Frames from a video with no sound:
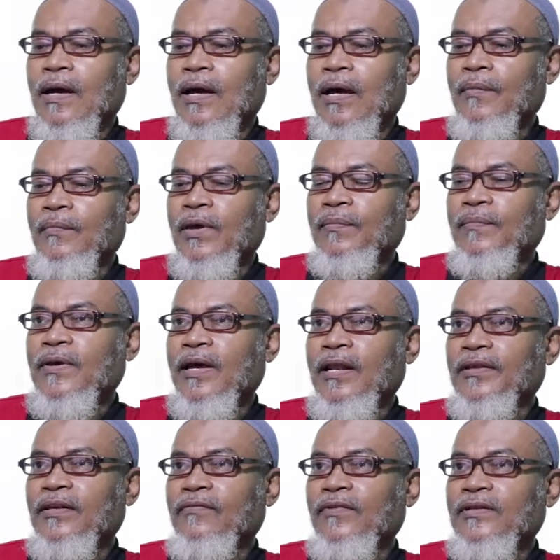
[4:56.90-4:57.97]
and maybe
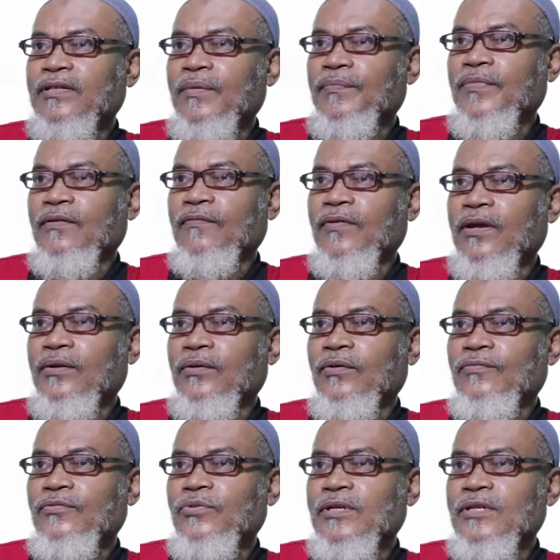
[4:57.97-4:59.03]
I'll give it up the value
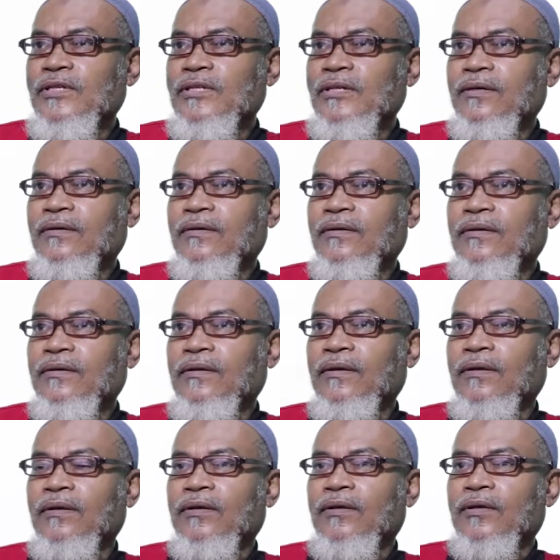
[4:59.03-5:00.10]
of 20.
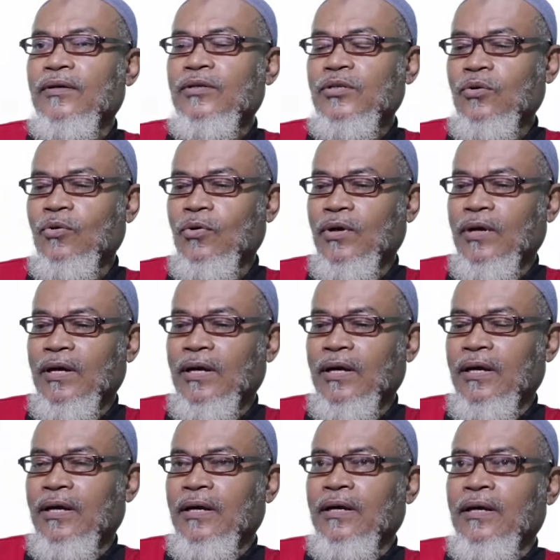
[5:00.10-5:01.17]
So
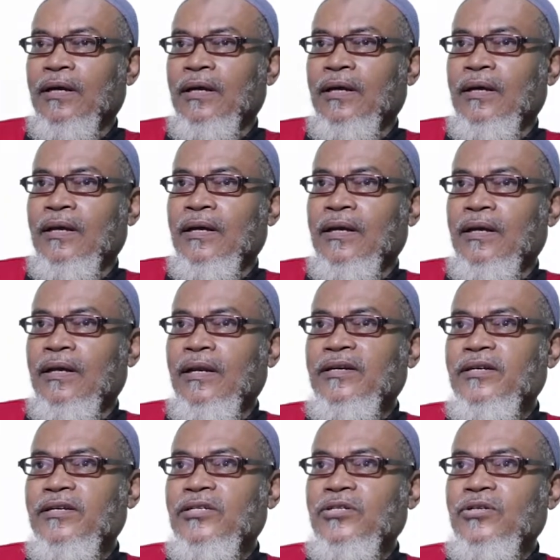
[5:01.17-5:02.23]

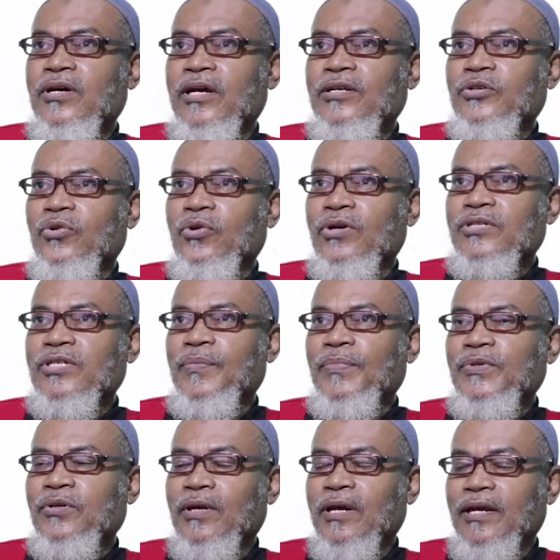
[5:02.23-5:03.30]
let us try to
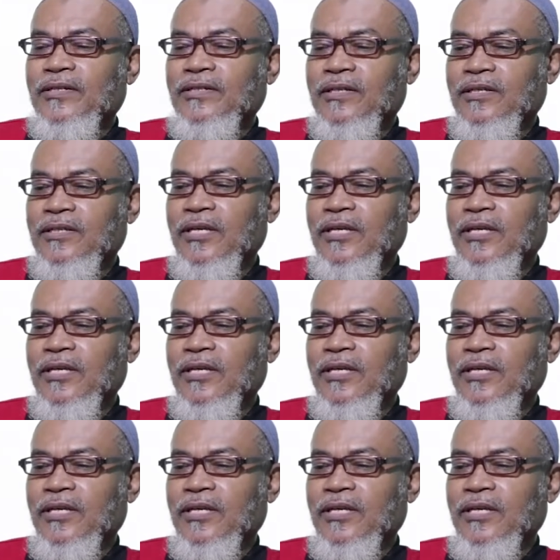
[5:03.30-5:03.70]
conceptualize the